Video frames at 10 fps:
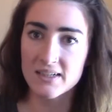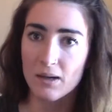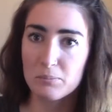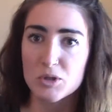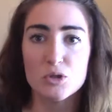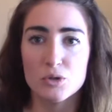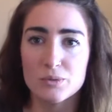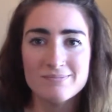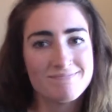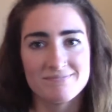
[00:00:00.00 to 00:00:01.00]

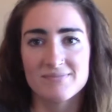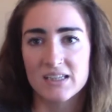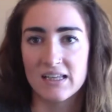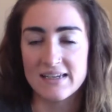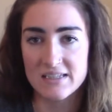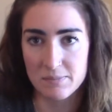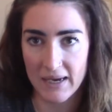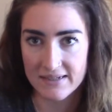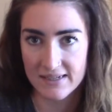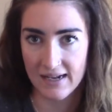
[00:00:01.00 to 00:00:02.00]
blue glaze
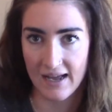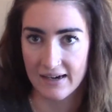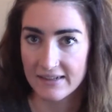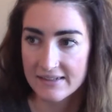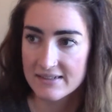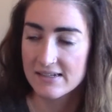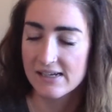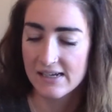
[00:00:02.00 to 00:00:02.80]
painted on it,